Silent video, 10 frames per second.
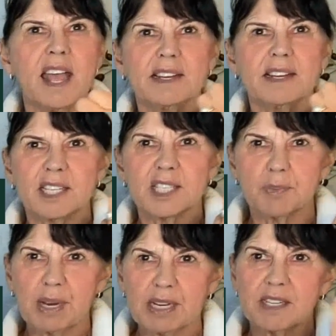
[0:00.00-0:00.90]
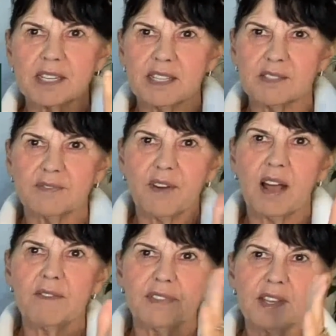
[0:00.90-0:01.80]
and expressing these
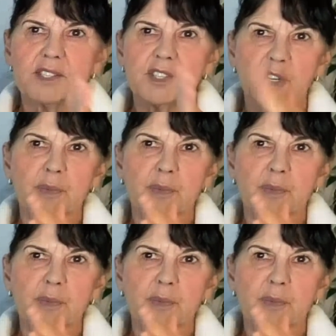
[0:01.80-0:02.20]
5 things that